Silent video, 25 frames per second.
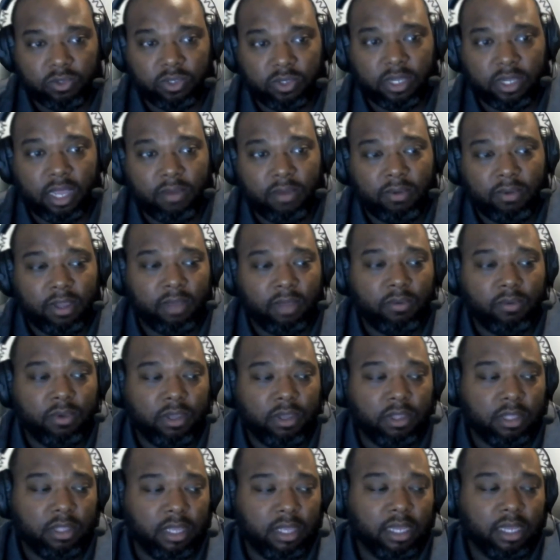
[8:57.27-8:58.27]
So that way,
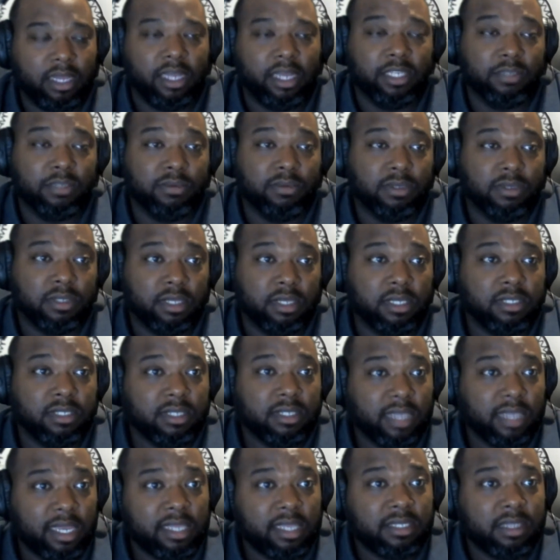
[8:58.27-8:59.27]
when a customer
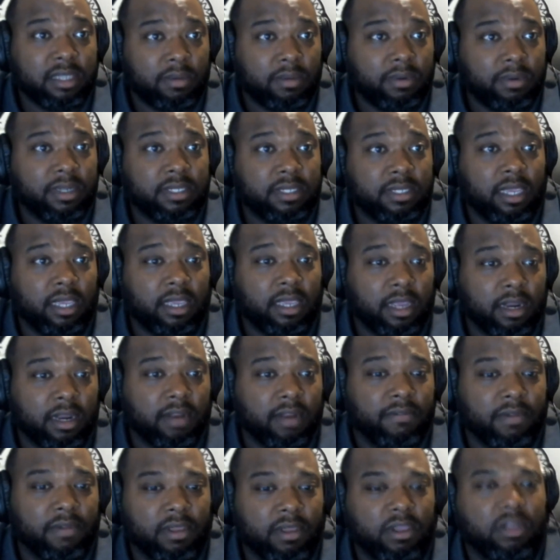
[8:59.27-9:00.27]
says, yes, I want to take
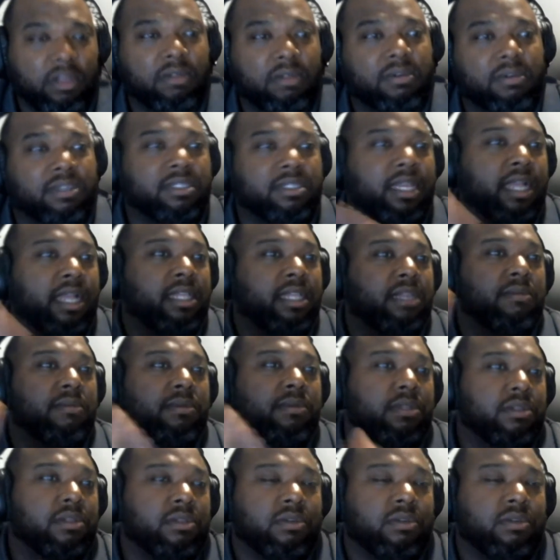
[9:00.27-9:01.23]
care of it, you know exactly what to